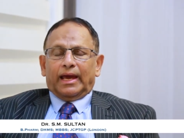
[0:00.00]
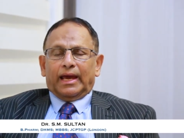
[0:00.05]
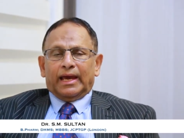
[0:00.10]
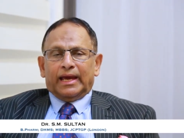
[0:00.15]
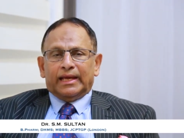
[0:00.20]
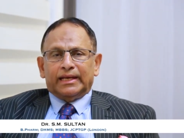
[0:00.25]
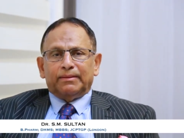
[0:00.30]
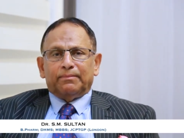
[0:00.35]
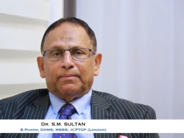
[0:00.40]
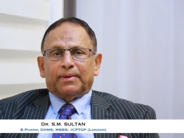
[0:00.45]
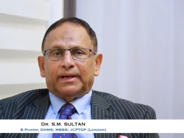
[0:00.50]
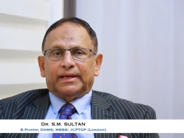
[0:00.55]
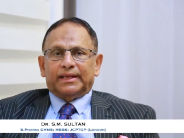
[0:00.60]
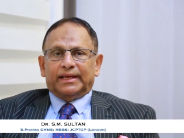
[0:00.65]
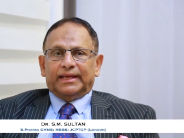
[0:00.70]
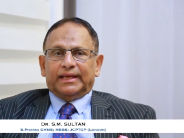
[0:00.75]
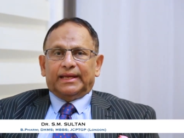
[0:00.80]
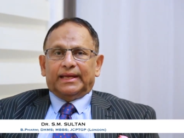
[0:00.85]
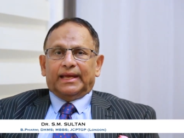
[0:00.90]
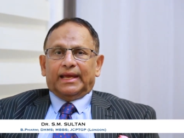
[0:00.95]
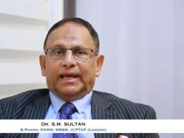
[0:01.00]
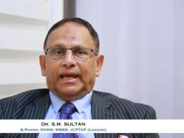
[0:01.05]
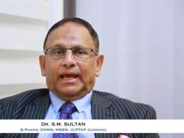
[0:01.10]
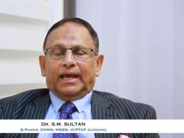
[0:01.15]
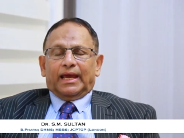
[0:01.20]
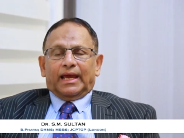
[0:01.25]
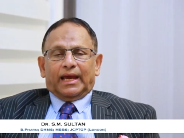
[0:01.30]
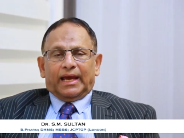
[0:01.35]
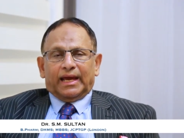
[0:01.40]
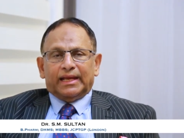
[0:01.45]
anybody,
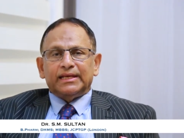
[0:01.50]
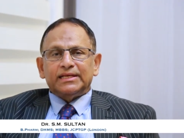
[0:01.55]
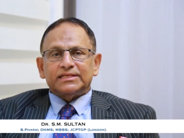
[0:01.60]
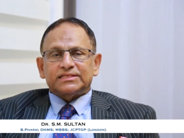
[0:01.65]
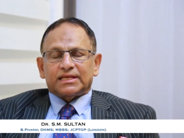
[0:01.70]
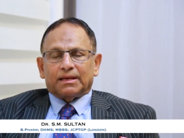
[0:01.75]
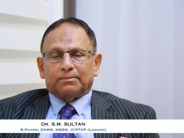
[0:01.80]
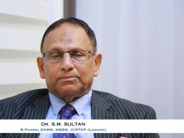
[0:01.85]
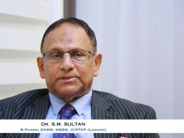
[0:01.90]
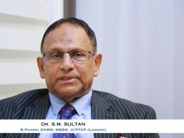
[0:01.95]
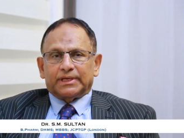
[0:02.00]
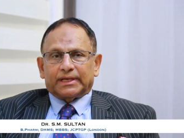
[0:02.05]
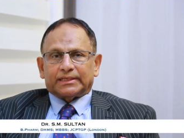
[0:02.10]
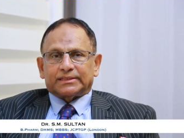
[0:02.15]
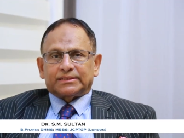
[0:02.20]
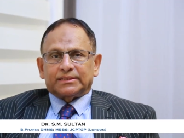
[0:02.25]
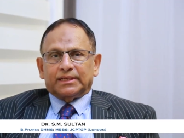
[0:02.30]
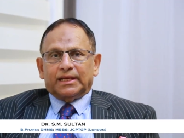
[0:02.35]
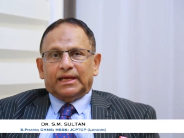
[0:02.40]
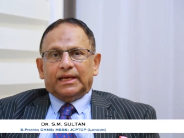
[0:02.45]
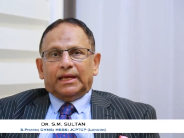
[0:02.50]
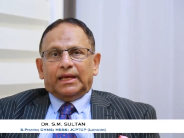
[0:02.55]
any subject,